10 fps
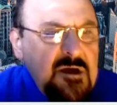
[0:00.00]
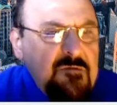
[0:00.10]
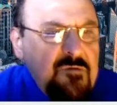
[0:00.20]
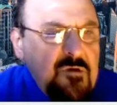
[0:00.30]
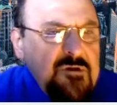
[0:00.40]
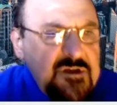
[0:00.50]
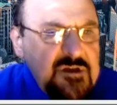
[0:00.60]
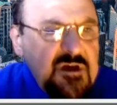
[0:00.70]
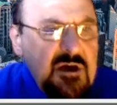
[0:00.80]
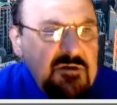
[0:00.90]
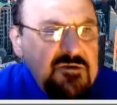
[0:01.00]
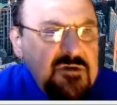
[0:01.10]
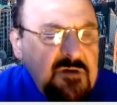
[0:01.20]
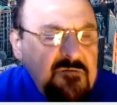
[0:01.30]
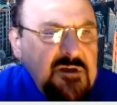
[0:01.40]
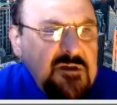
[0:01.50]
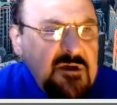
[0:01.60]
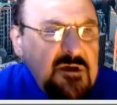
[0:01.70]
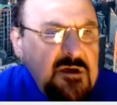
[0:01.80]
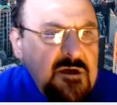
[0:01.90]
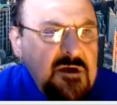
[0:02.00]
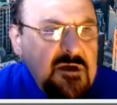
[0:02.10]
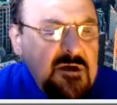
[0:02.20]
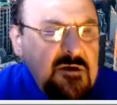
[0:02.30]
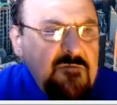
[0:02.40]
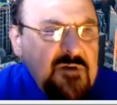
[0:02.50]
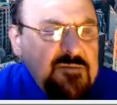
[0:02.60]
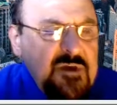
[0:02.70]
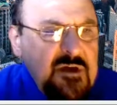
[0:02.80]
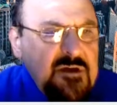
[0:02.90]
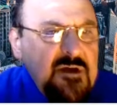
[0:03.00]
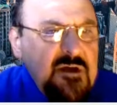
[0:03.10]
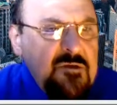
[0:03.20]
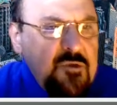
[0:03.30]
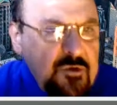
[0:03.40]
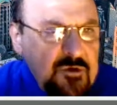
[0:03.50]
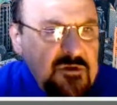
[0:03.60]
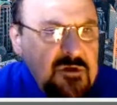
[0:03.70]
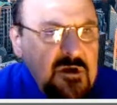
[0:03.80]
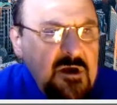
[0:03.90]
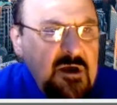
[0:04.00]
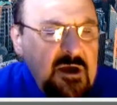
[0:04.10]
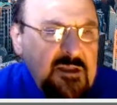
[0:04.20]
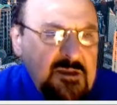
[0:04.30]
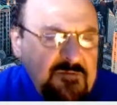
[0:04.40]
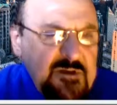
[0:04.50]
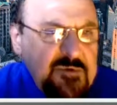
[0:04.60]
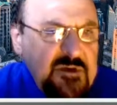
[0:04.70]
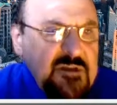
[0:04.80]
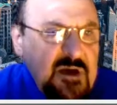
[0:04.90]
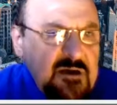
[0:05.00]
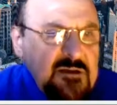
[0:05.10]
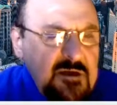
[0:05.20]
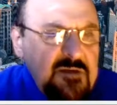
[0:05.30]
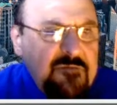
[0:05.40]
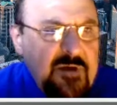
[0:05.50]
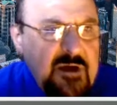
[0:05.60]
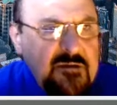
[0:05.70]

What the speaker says: for this count will be null, and will be null in fact.